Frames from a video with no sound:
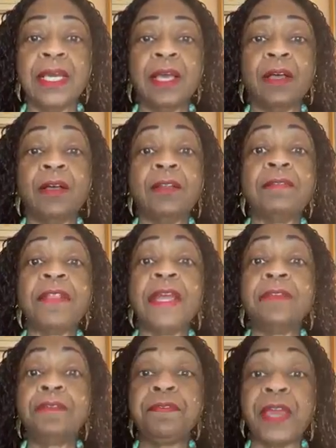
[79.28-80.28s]
all of
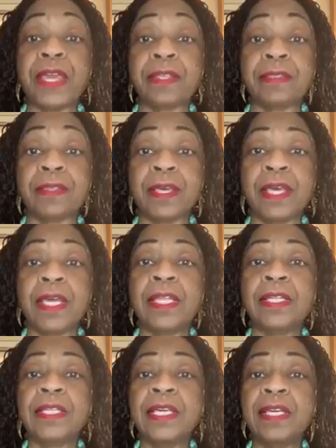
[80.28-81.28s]
that faith
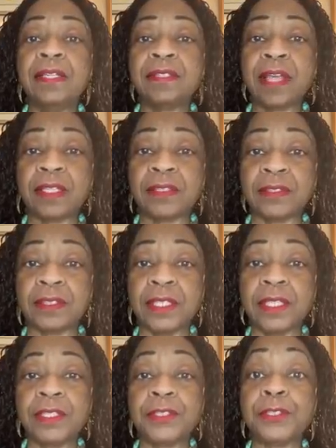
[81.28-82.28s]
leads us
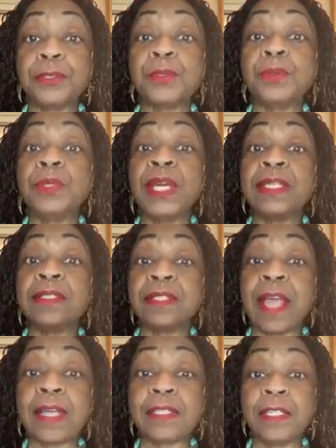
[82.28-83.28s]
to
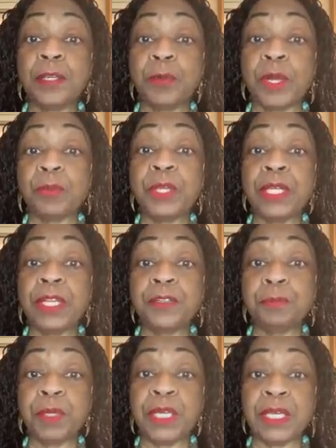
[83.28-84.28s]
exactly where we need
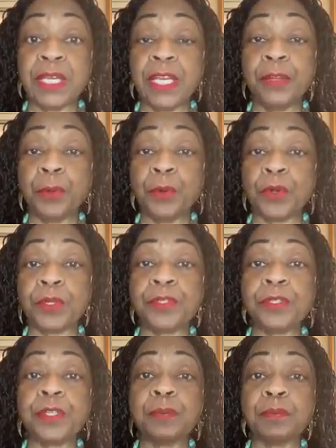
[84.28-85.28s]
to be in order
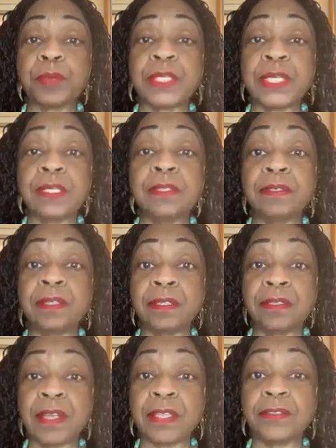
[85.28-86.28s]
to complete
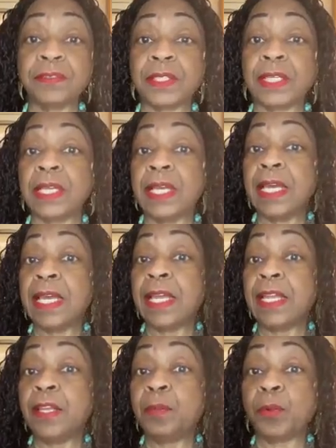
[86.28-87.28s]
successfully
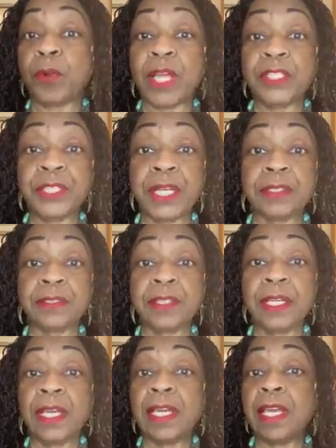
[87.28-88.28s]
any projects,
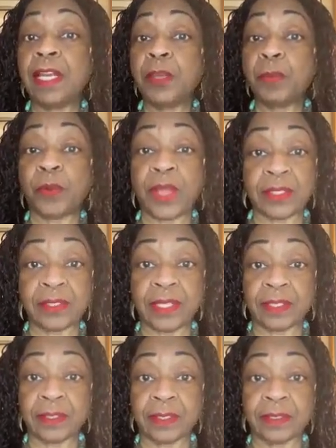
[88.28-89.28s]
any
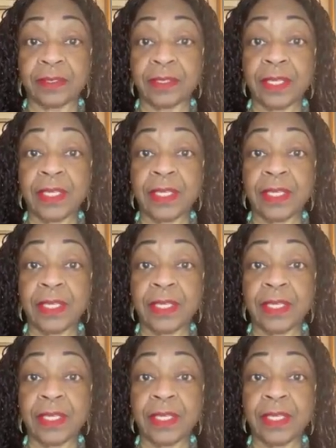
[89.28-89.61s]
processes.